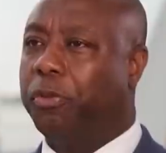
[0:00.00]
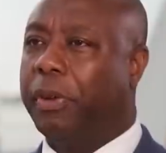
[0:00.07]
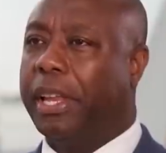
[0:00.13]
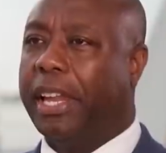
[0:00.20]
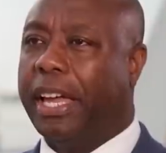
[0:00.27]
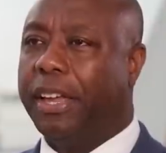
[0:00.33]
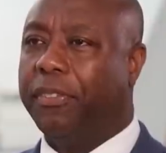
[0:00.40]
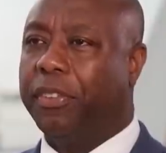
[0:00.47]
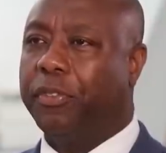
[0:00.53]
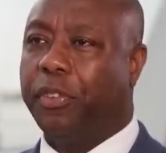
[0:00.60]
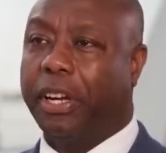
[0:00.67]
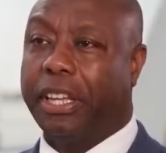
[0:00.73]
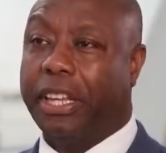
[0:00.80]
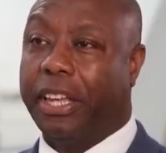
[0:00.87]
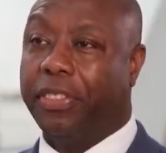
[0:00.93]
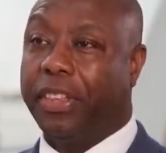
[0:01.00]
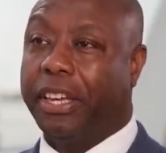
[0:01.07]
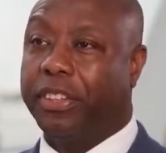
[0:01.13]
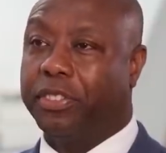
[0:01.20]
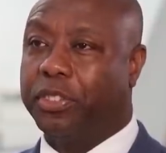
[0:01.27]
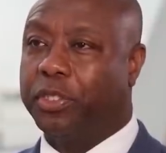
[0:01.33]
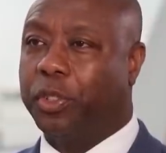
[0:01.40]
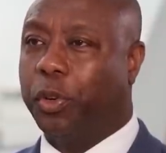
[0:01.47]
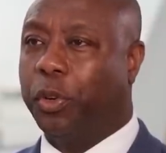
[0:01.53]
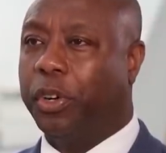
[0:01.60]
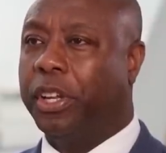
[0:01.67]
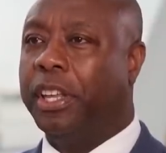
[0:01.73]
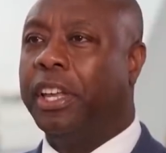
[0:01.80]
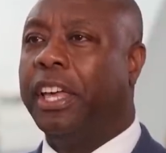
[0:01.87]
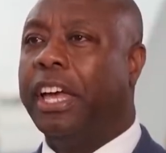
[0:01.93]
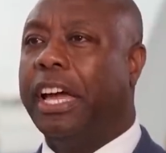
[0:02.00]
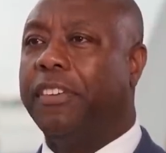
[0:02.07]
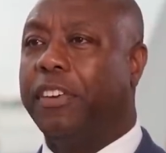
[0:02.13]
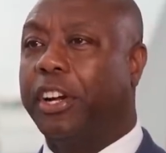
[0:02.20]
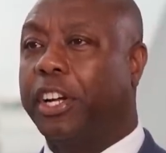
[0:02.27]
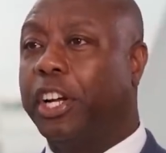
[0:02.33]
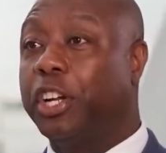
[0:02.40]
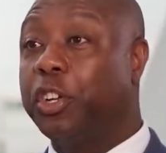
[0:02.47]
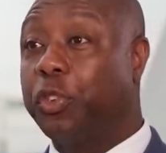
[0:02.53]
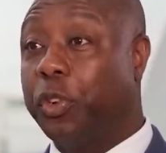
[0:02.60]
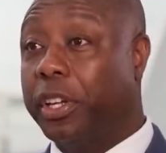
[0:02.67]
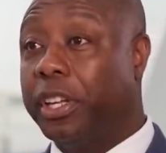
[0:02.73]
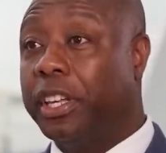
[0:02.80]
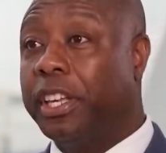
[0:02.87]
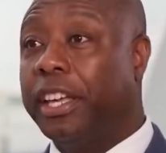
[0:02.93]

of my life, and frankly, I think it's the story of our country.